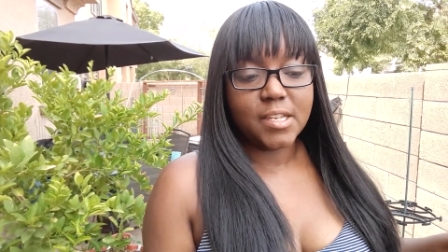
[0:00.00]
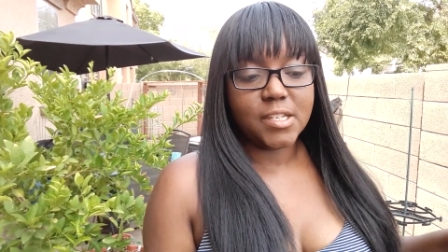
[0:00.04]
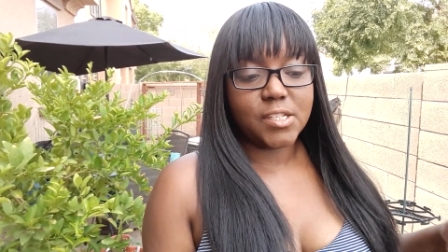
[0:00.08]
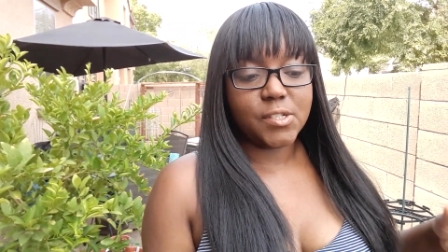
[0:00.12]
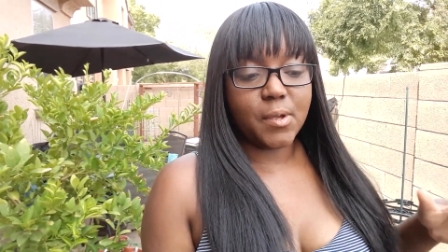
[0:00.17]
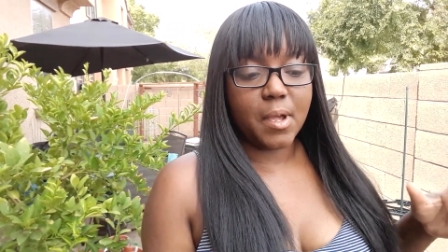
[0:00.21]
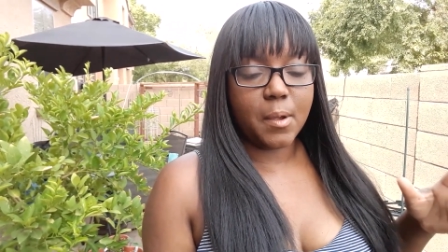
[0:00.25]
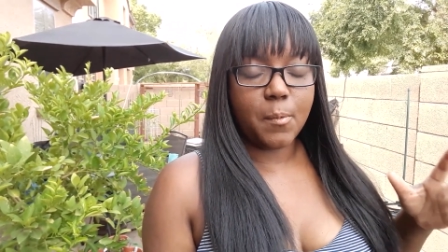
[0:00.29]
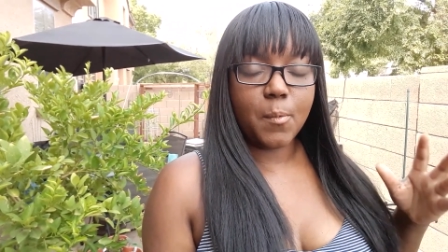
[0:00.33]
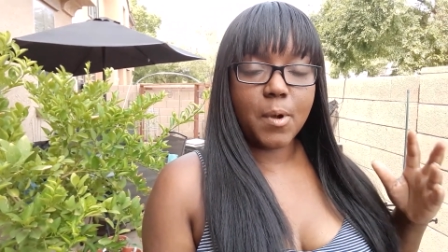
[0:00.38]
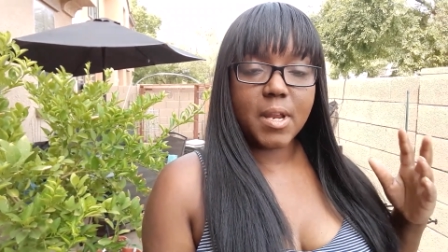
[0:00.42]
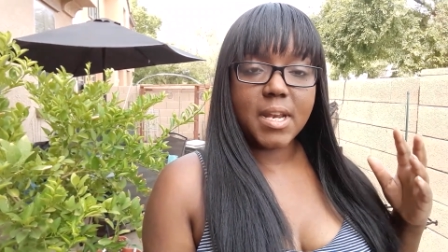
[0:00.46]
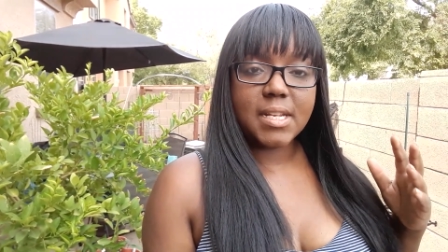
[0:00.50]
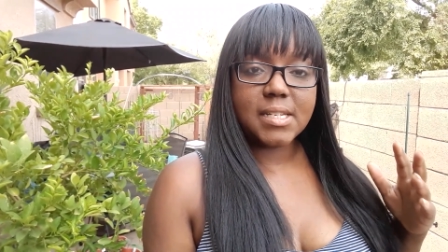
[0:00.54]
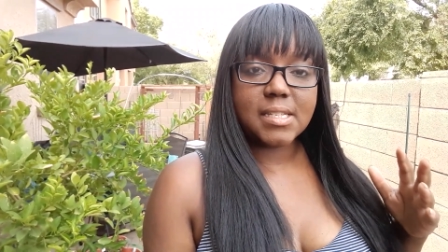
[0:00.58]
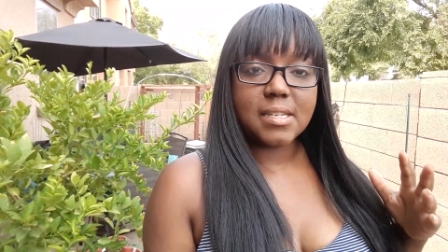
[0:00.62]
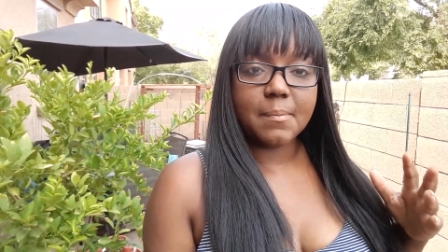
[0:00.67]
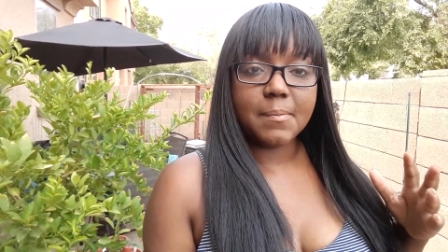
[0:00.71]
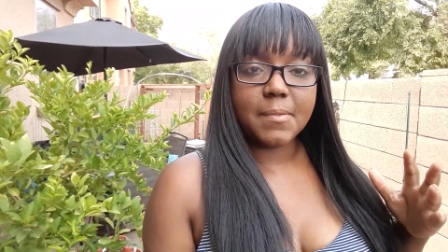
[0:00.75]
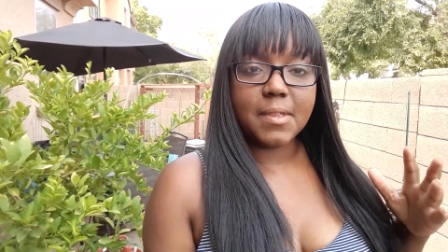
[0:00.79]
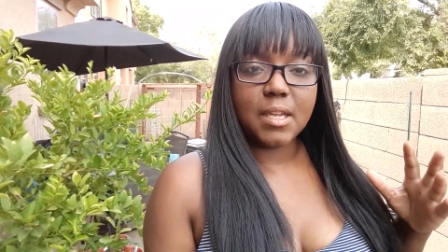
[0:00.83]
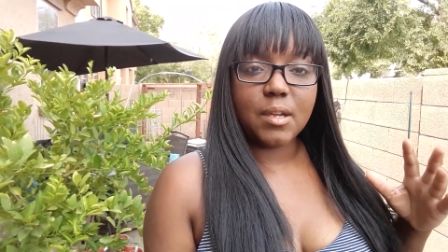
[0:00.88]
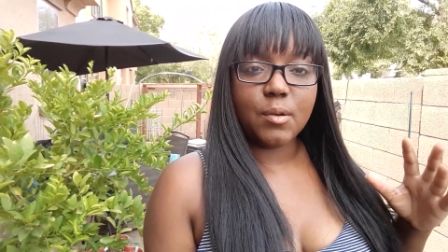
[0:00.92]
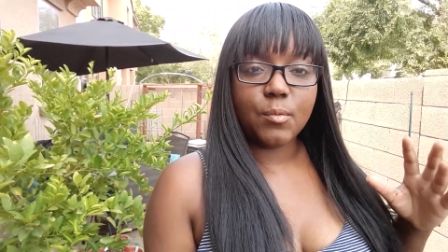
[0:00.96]
So I wanted
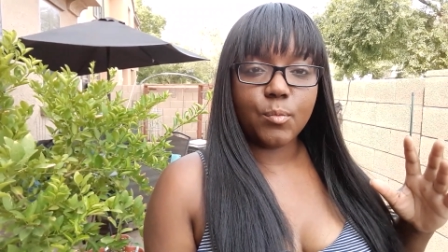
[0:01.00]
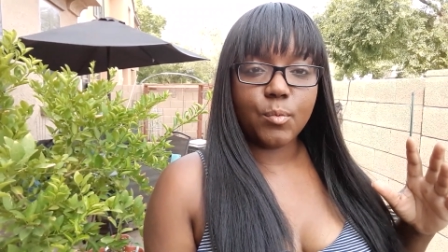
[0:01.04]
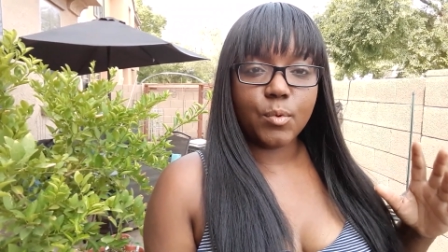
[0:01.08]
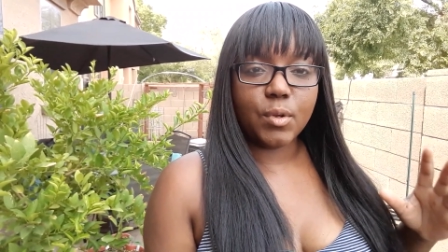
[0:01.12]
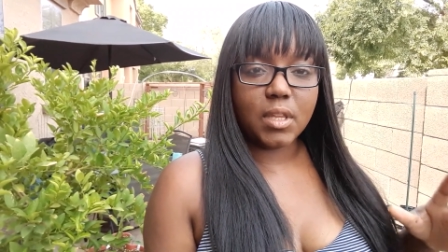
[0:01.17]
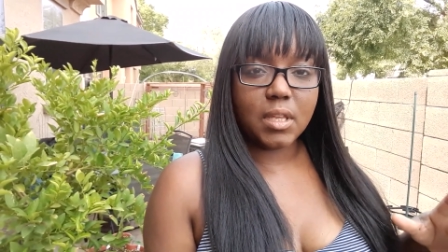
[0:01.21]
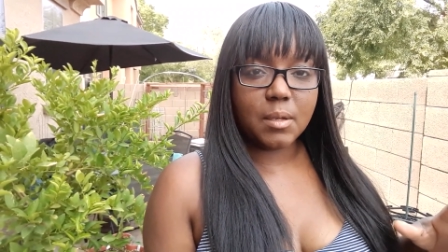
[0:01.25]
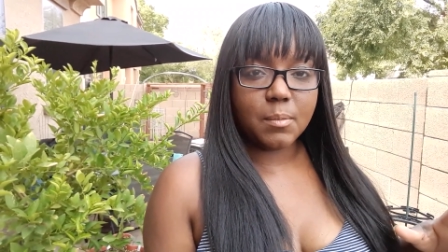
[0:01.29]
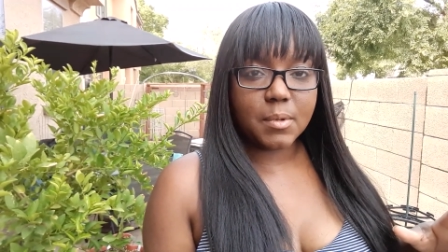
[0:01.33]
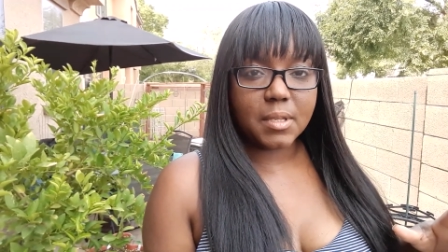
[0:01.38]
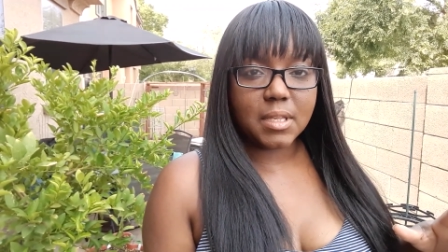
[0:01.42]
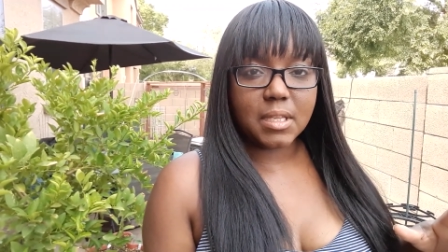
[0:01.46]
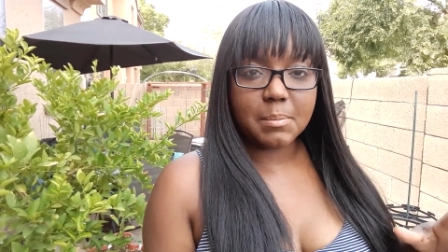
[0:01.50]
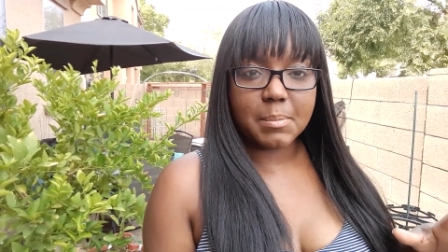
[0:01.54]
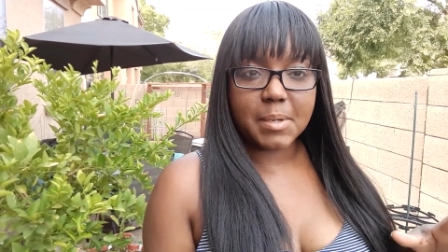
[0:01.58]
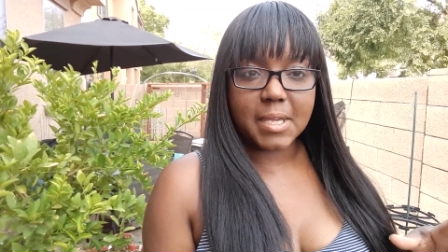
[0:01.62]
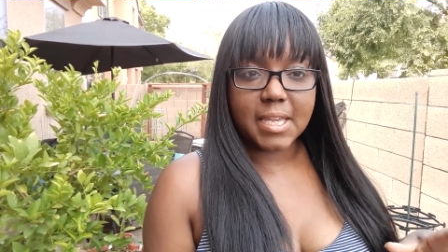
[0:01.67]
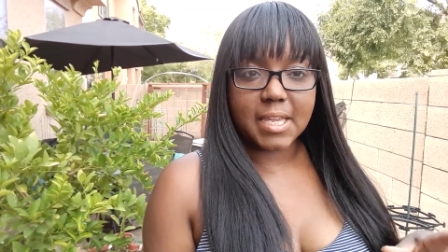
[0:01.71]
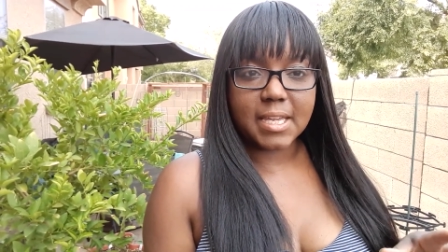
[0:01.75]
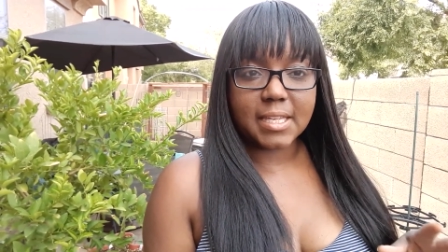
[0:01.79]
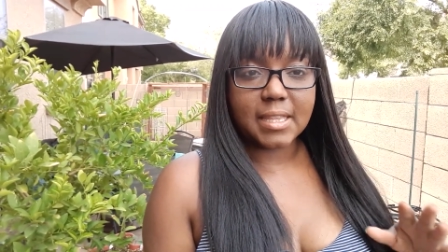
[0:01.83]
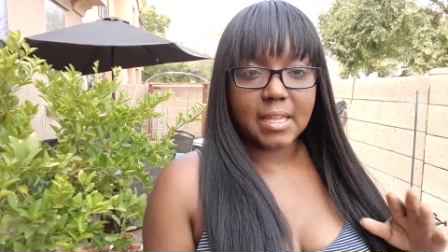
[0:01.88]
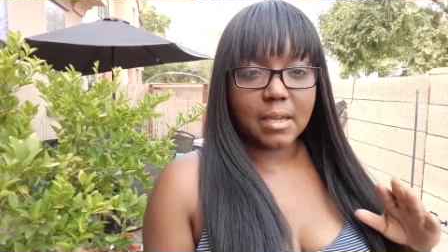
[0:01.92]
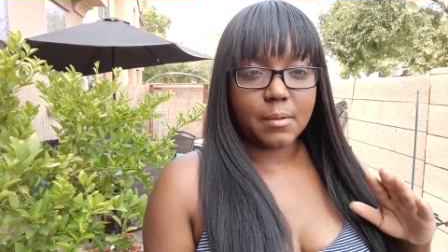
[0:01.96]
something really, really
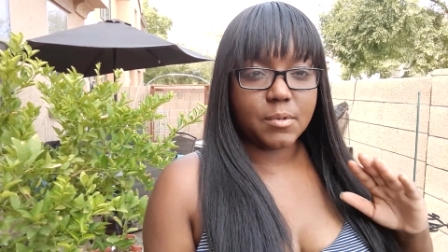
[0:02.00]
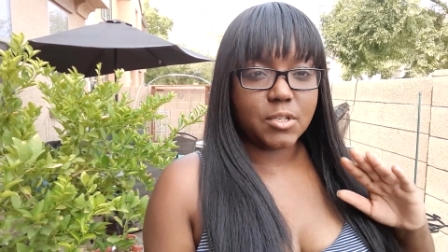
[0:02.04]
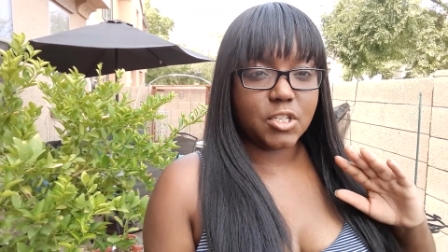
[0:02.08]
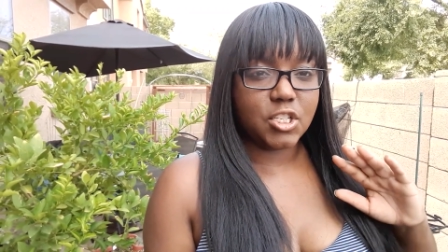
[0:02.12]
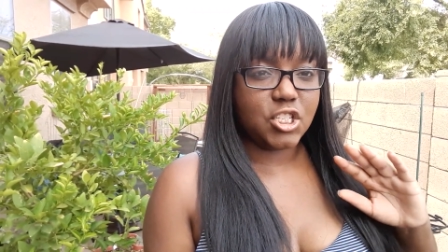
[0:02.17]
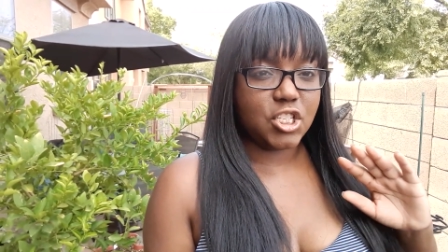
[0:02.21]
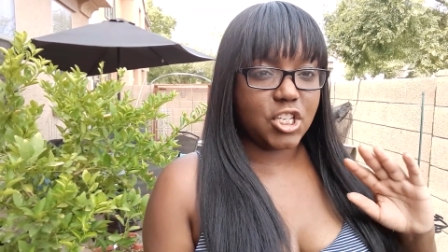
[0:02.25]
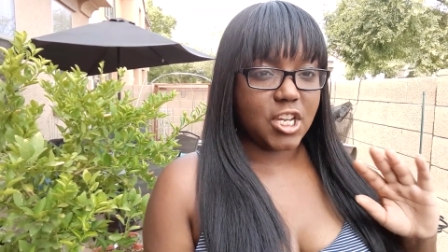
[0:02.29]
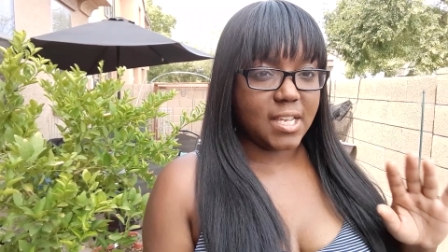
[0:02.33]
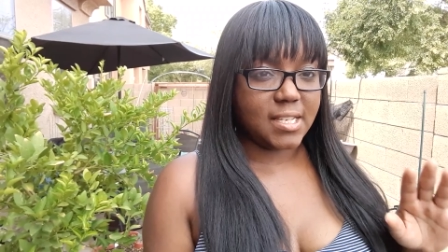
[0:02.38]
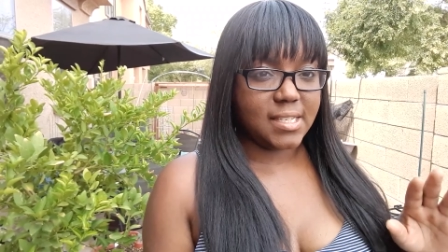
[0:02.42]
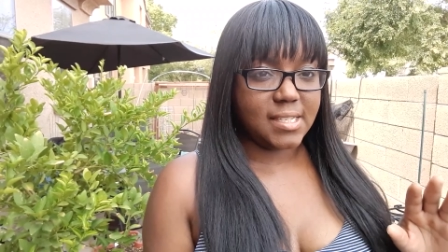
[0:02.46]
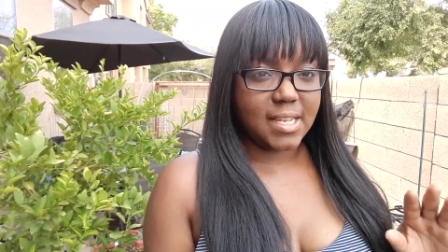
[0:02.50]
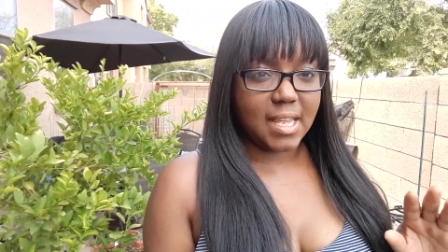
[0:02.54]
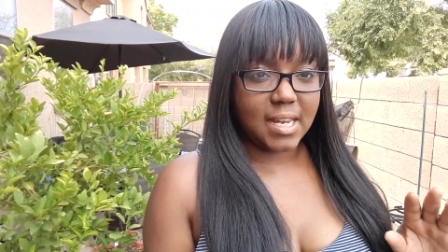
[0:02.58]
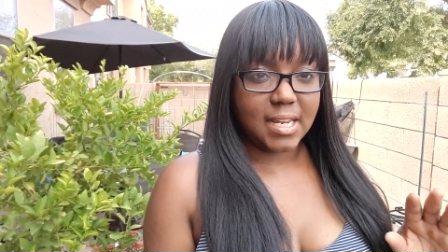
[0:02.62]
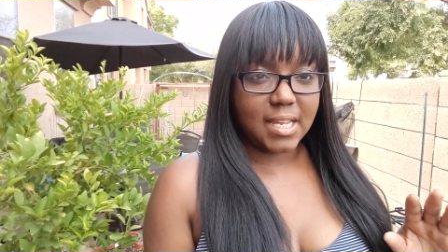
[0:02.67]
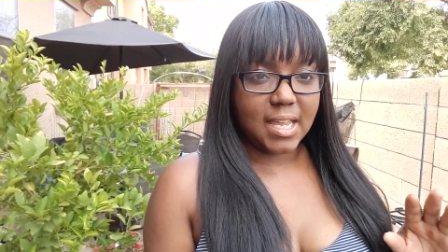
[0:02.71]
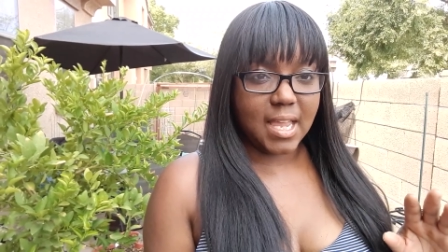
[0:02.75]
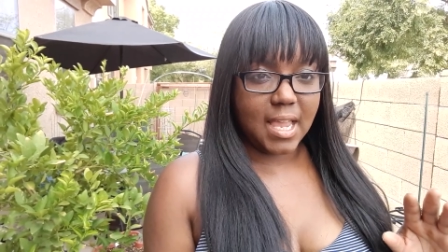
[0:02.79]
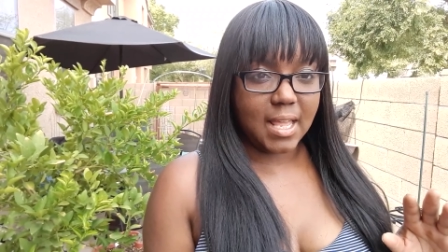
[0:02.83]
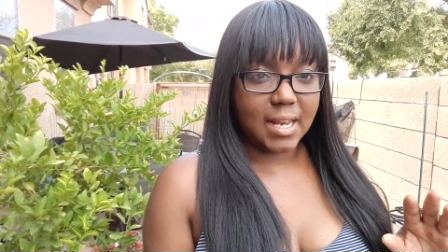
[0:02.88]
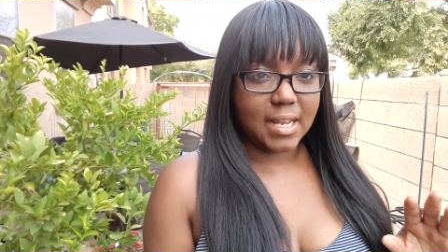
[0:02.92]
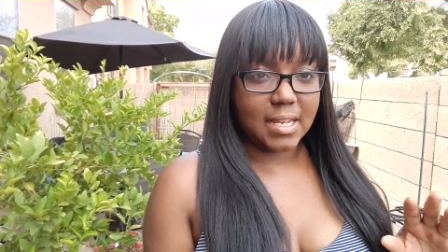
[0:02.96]
big that was just
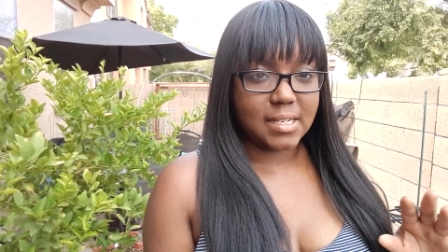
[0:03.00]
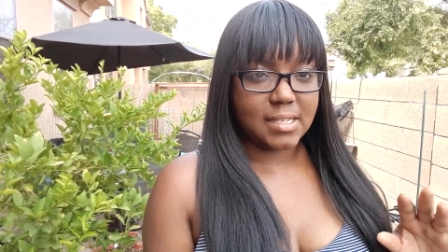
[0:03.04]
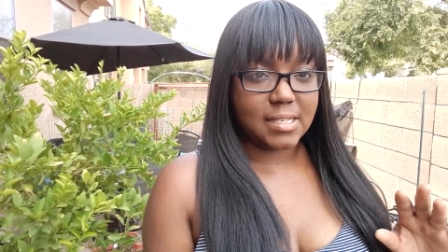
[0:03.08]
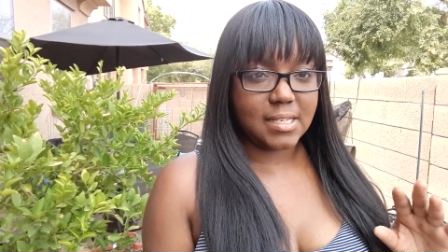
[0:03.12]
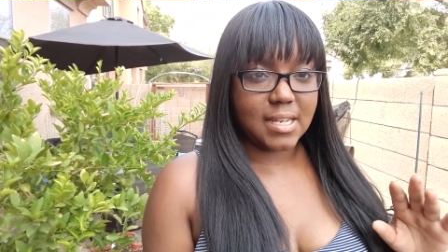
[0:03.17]
dedicated